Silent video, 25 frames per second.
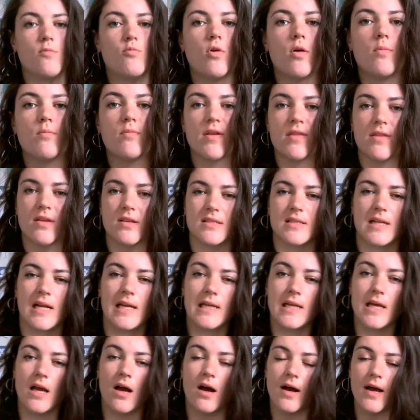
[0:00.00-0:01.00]
one with a
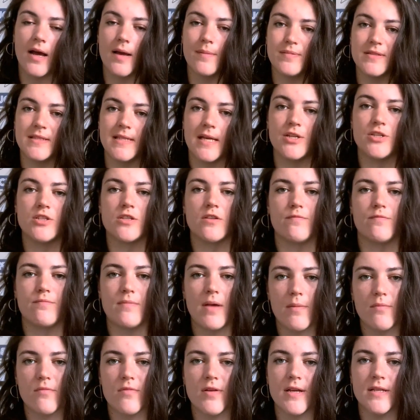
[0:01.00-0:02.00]
slightly higher percentage of
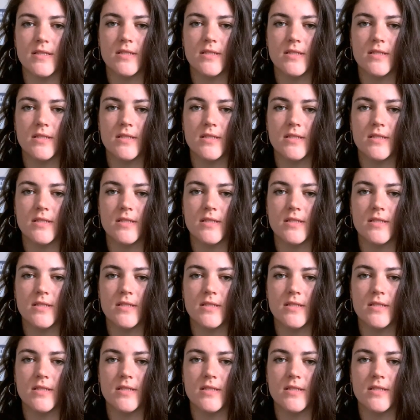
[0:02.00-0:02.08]
memory,